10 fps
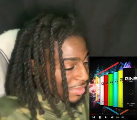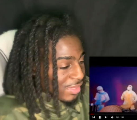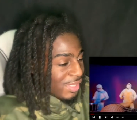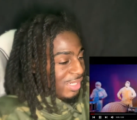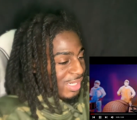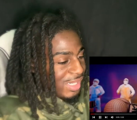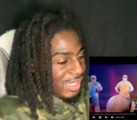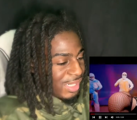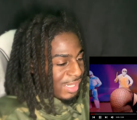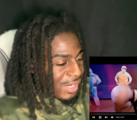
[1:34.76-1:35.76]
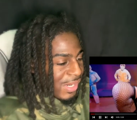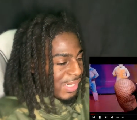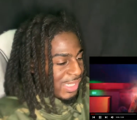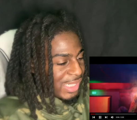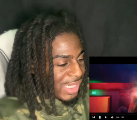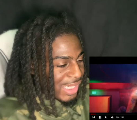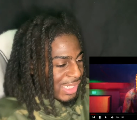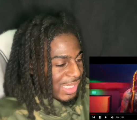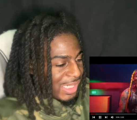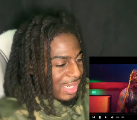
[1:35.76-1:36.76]

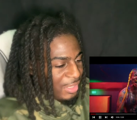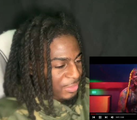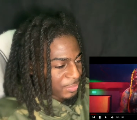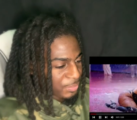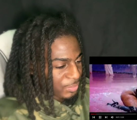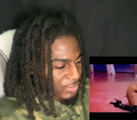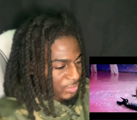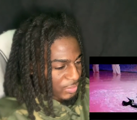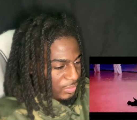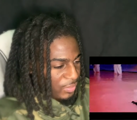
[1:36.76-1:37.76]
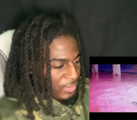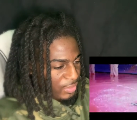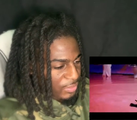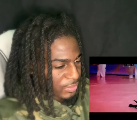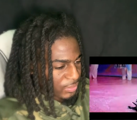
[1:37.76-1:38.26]
Nobody speaks.